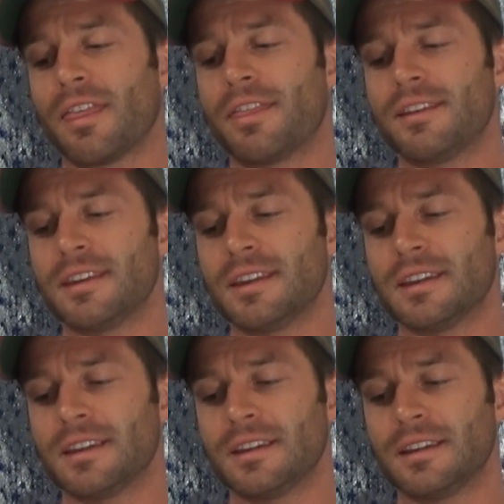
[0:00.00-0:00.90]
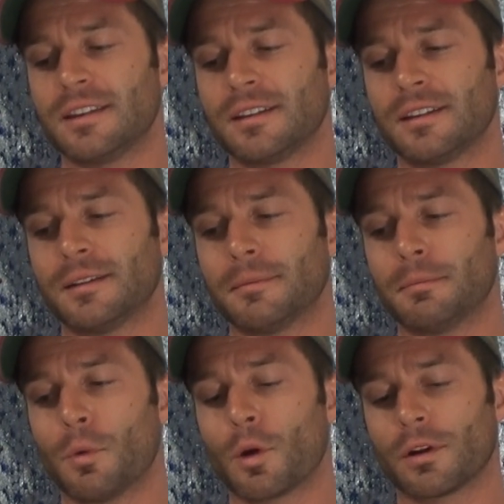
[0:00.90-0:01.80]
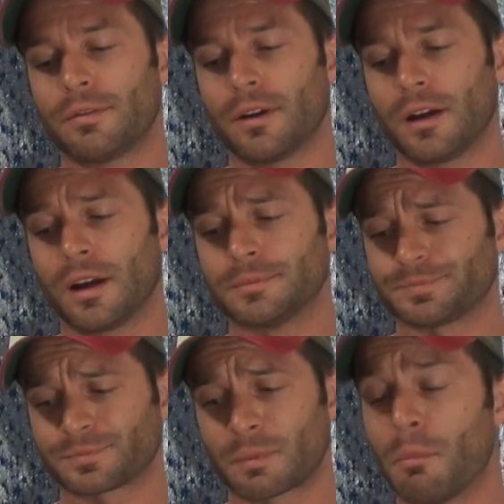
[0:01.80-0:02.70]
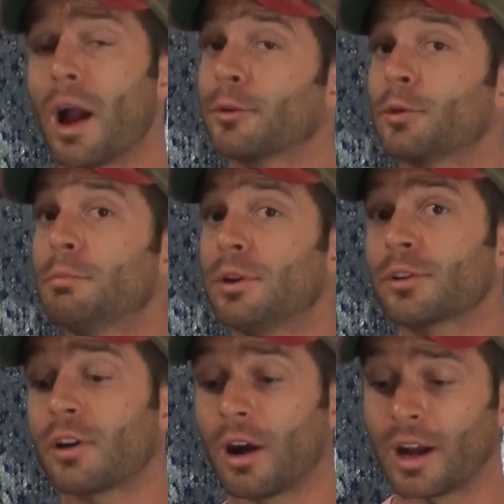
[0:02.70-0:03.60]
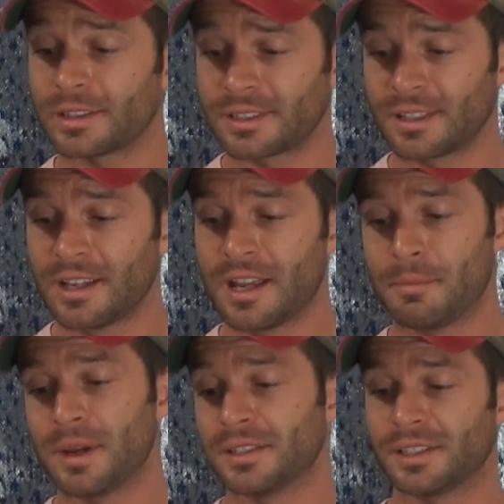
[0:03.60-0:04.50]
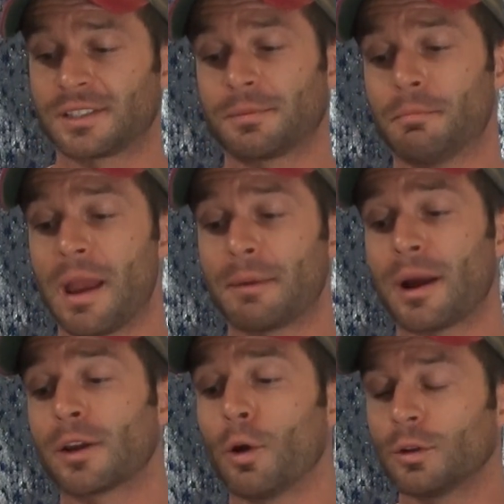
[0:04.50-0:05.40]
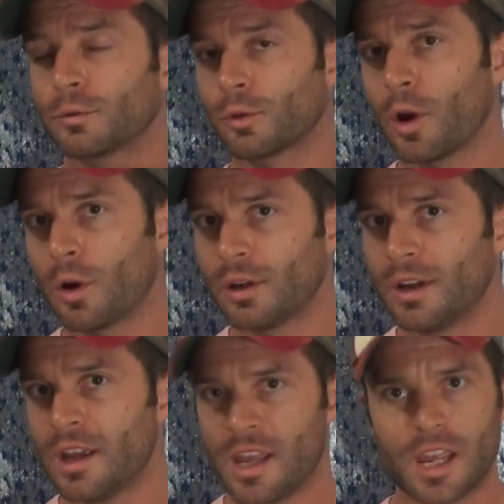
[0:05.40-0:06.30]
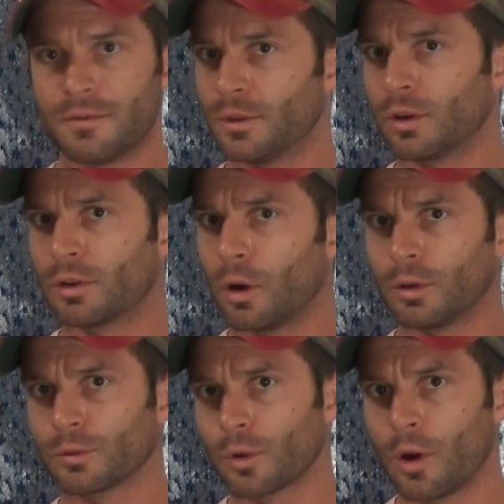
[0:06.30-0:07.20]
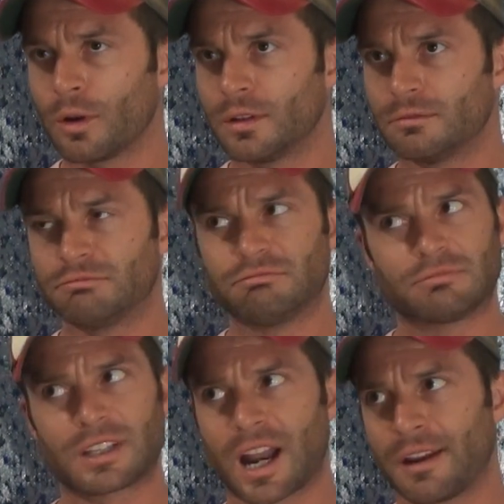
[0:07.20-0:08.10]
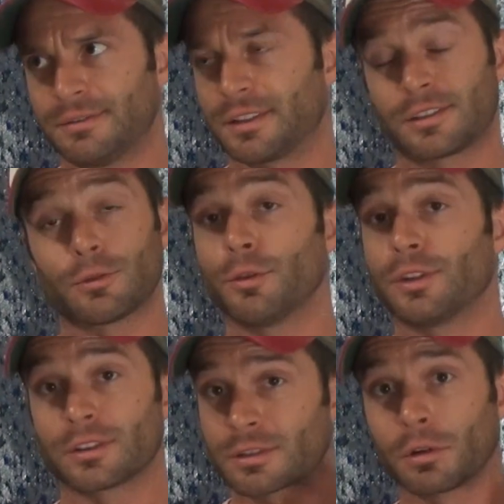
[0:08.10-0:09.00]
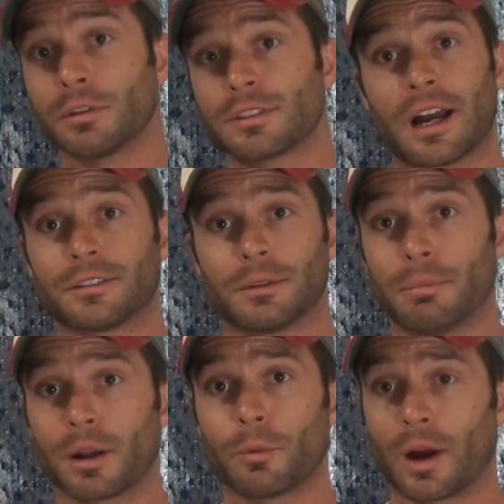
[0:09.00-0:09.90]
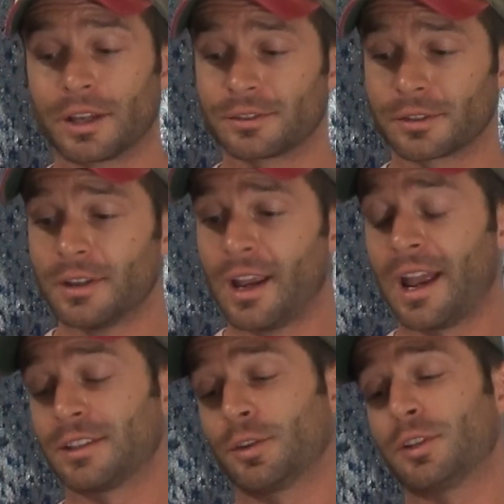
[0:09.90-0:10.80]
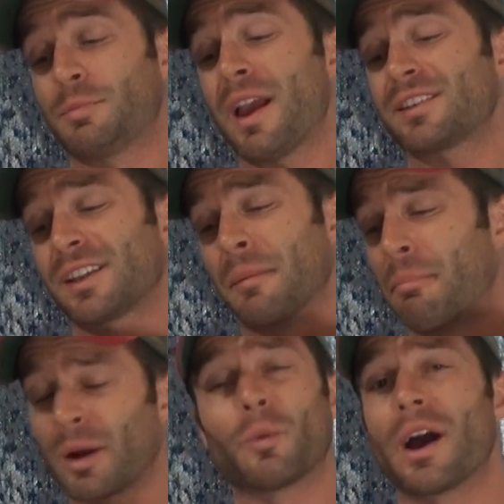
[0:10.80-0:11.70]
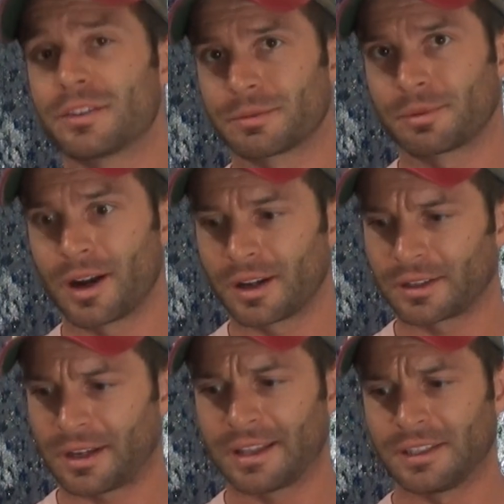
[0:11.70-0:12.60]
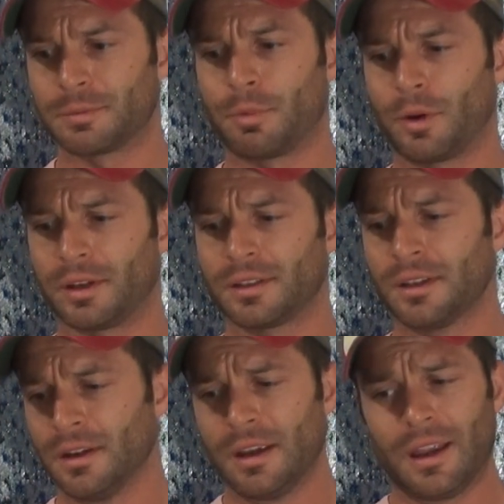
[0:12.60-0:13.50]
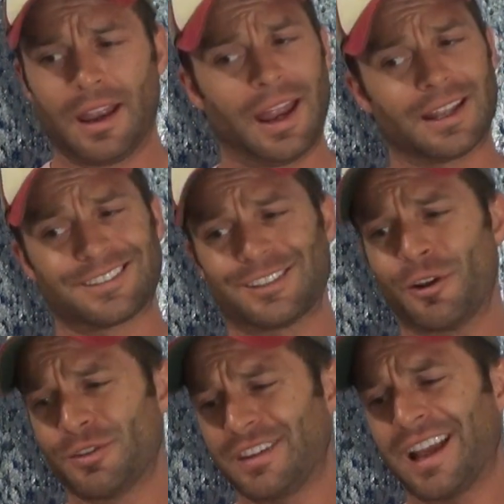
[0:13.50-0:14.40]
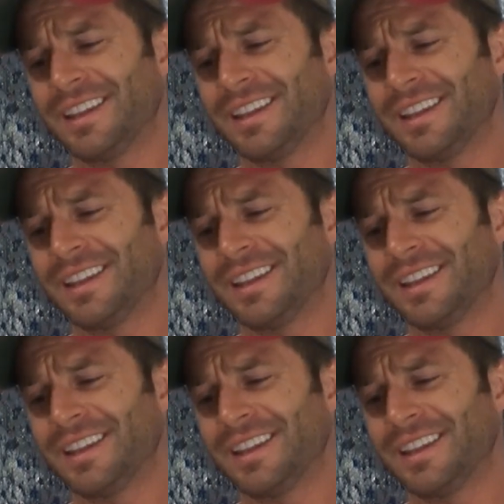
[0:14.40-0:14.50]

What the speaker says: the more of a micro beer cost because it's made by Golden Road, even though Golden Road kind of just sold their souls out to Budweiser, and so it's basically a Budweiser product at this point. And so